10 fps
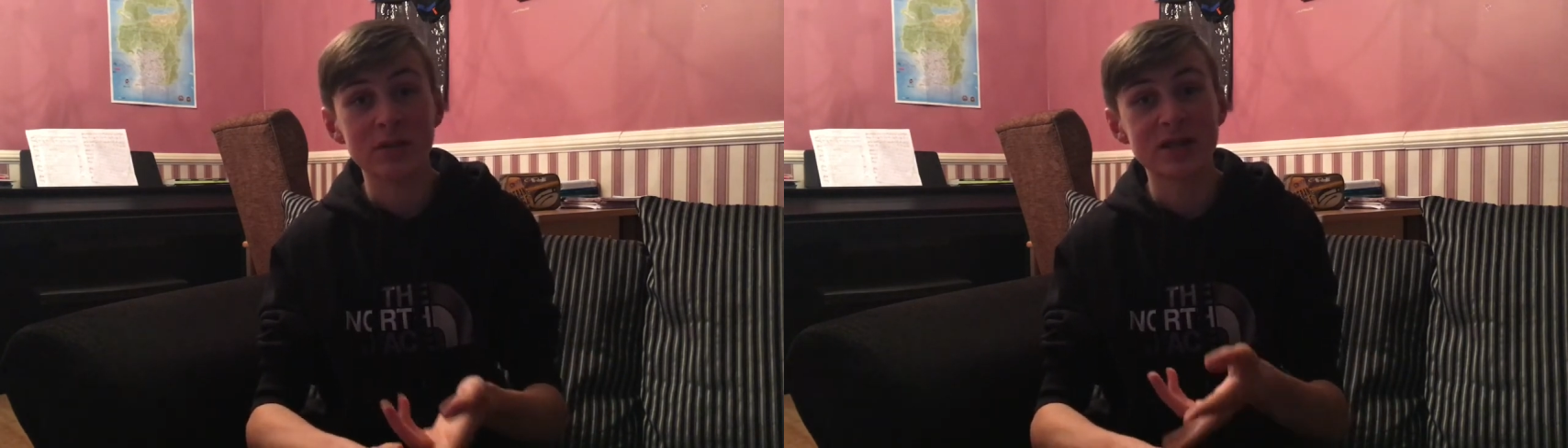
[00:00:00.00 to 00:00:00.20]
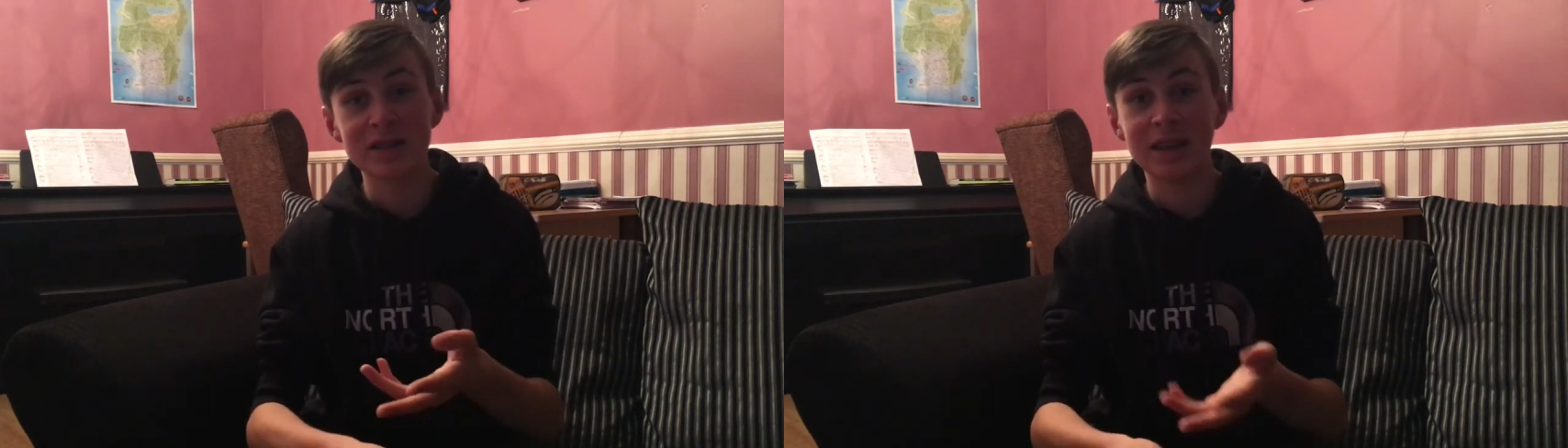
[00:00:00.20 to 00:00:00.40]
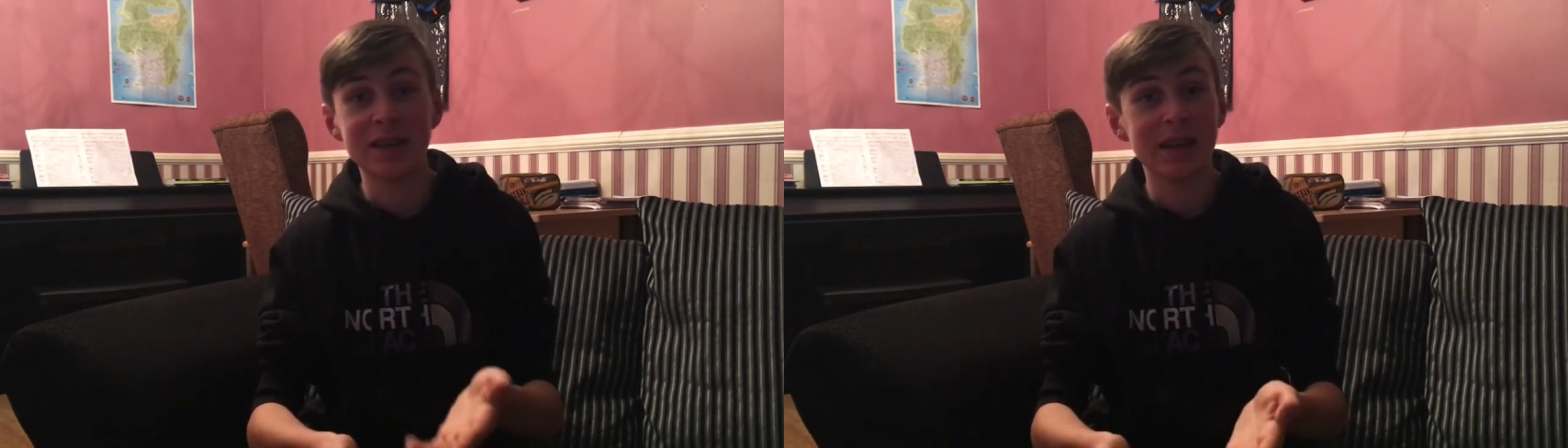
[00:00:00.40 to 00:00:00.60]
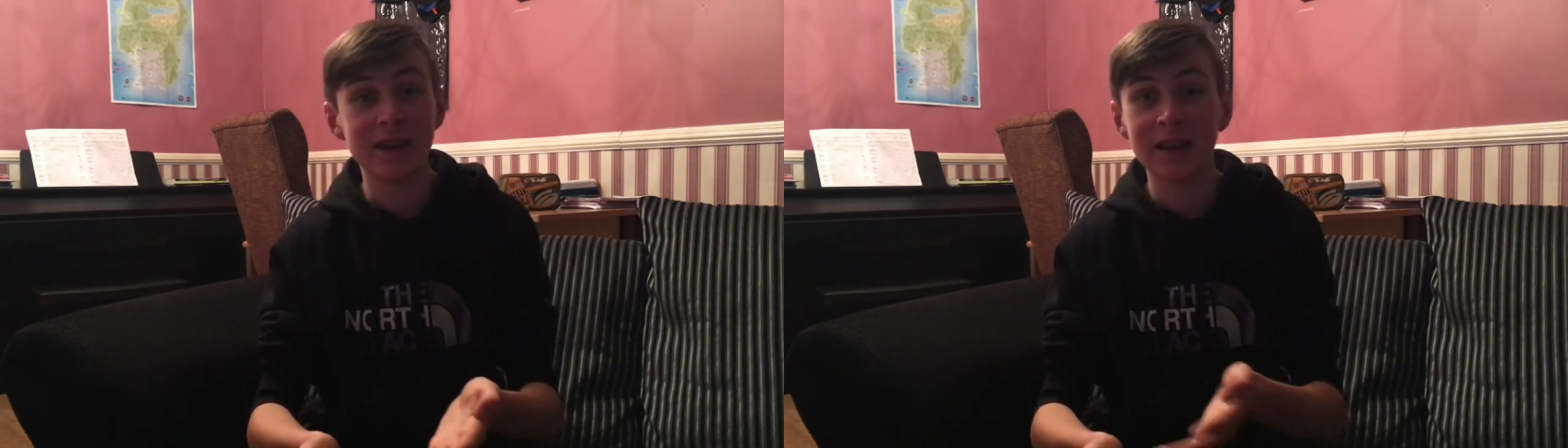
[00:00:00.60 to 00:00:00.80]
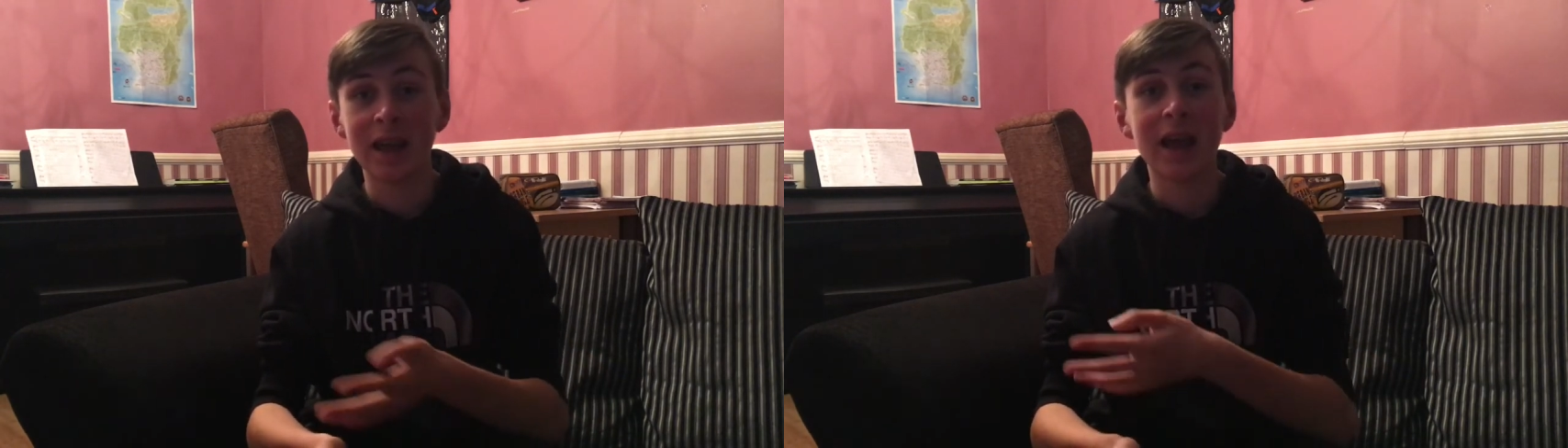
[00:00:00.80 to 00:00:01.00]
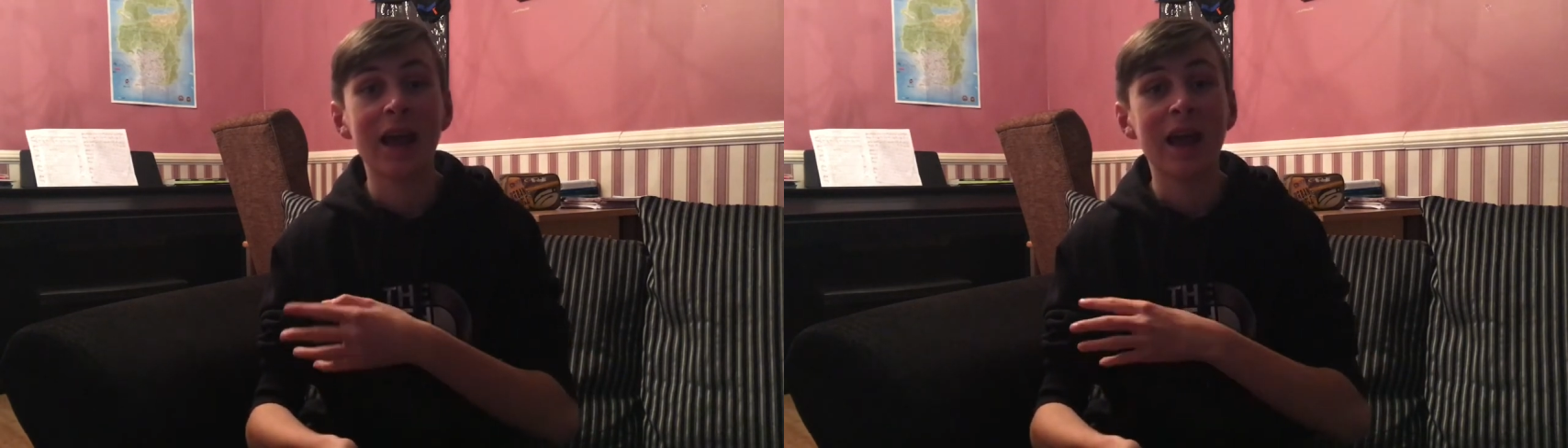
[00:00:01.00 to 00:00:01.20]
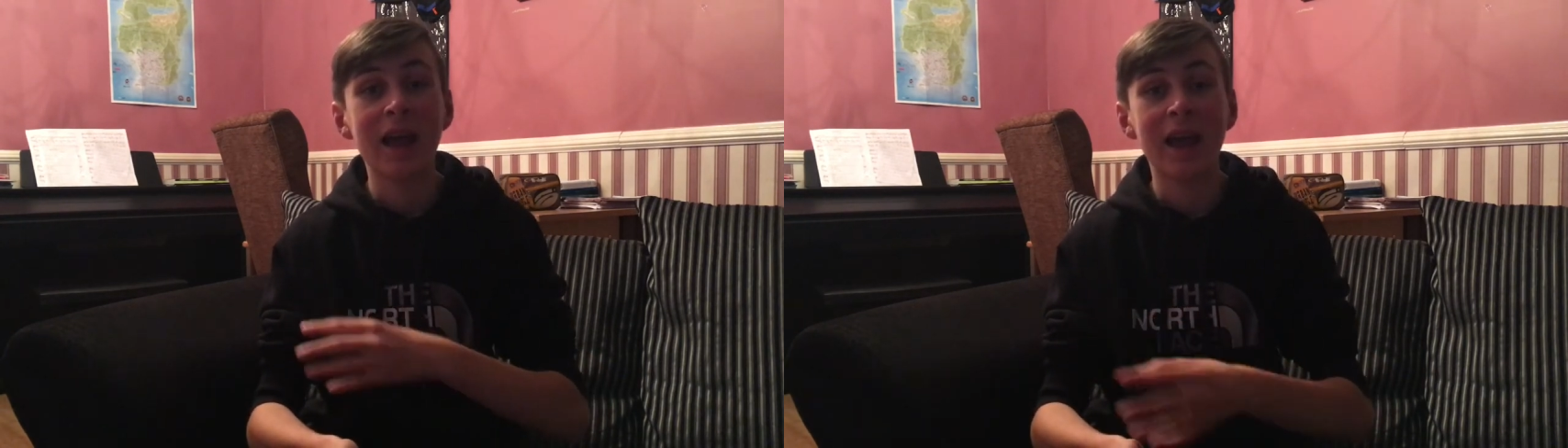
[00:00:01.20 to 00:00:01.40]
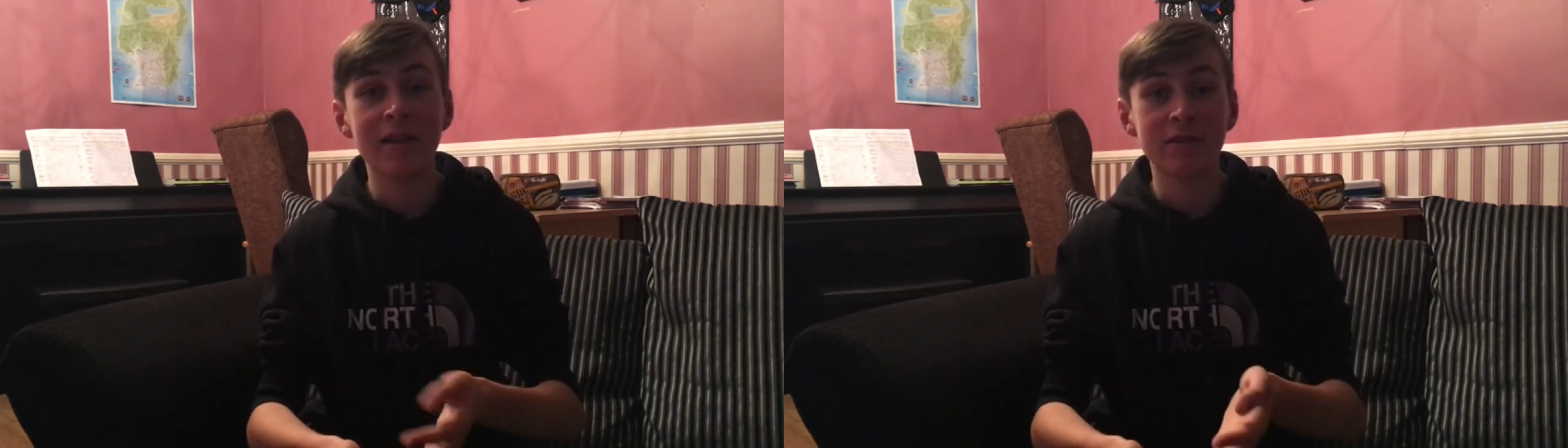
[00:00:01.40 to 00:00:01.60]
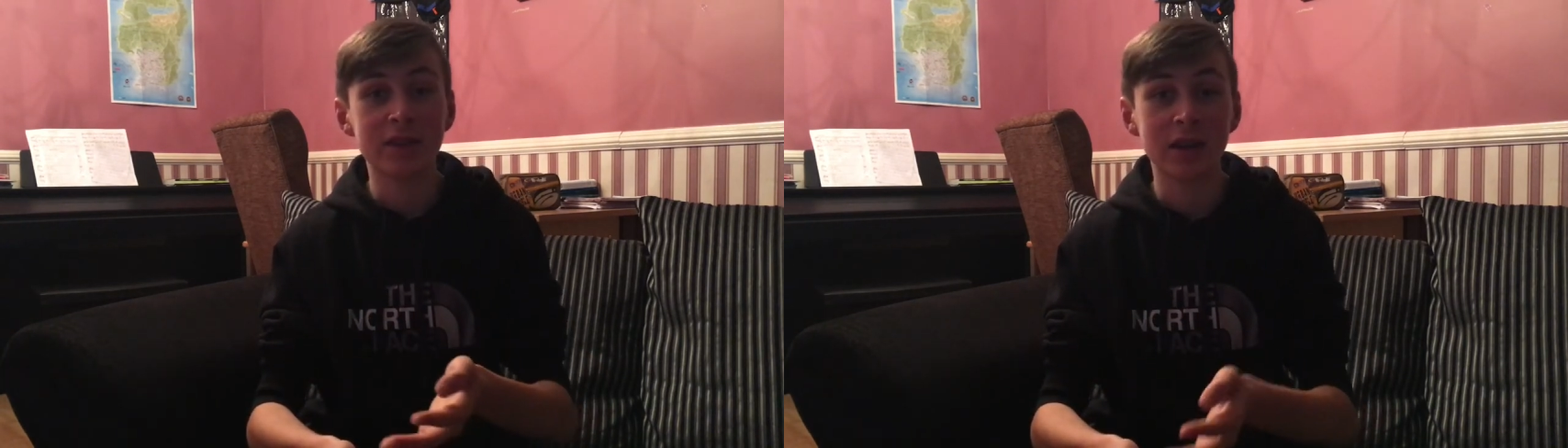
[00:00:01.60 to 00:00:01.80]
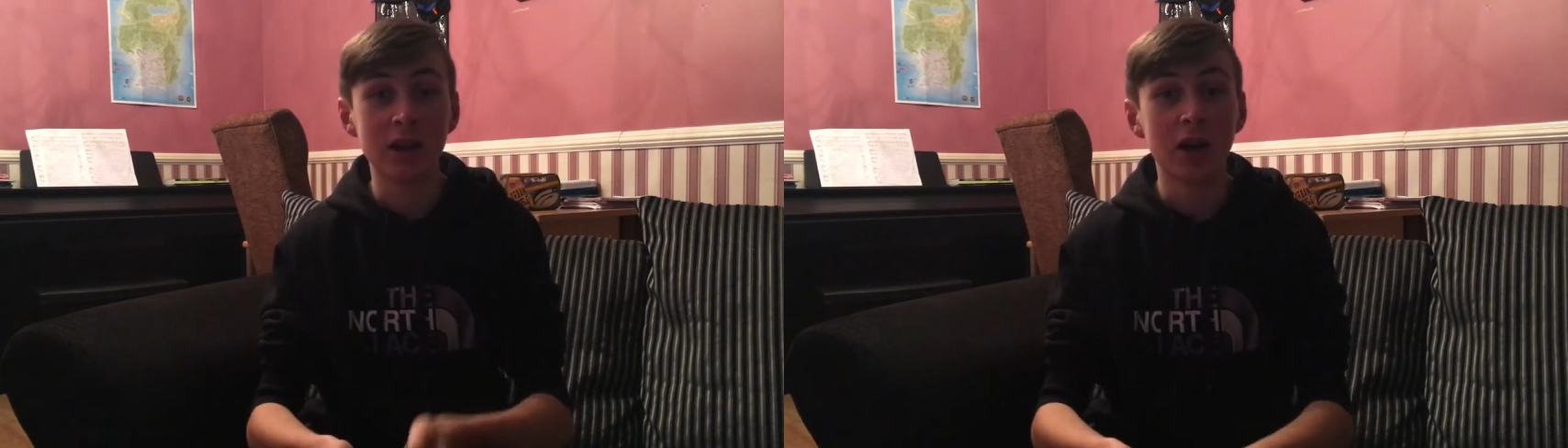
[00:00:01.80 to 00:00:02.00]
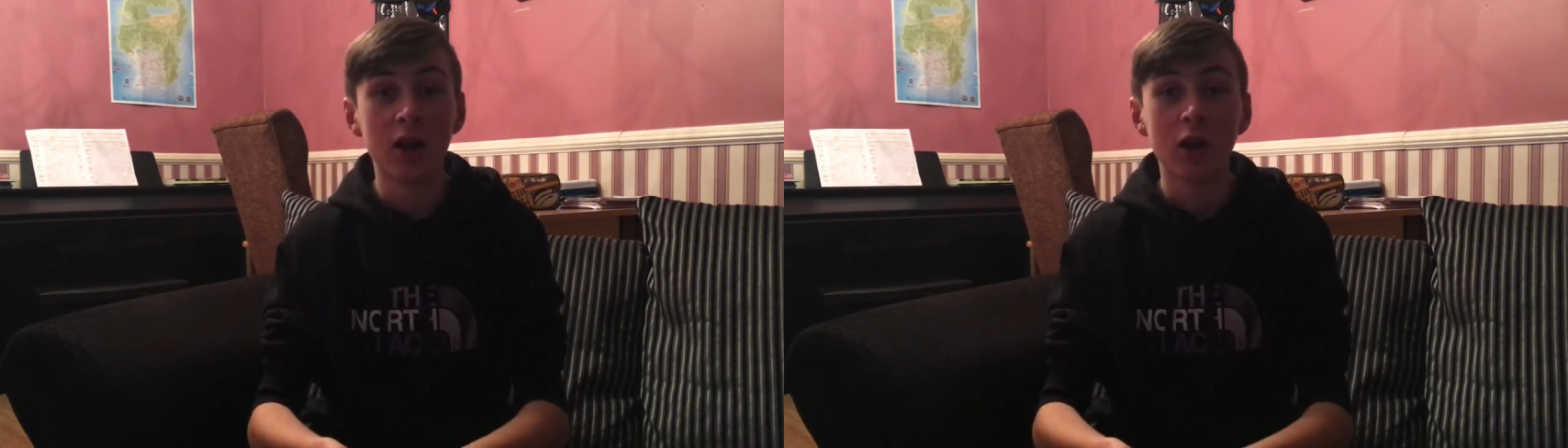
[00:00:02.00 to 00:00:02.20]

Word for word: CD, everything.